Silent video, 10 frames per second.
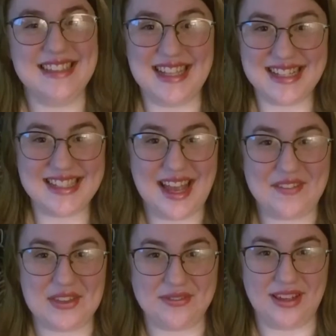Next I
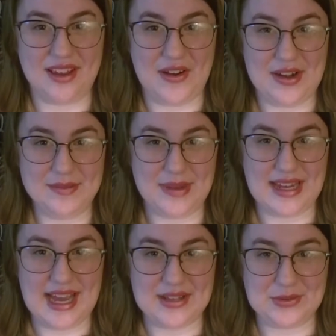have The Flit Heart
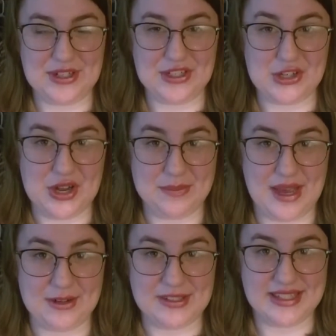by Catherine and John
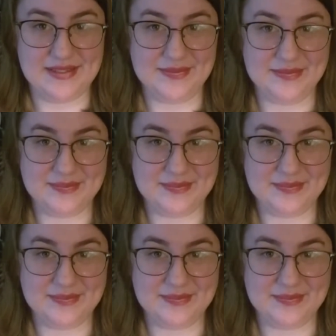Patterson.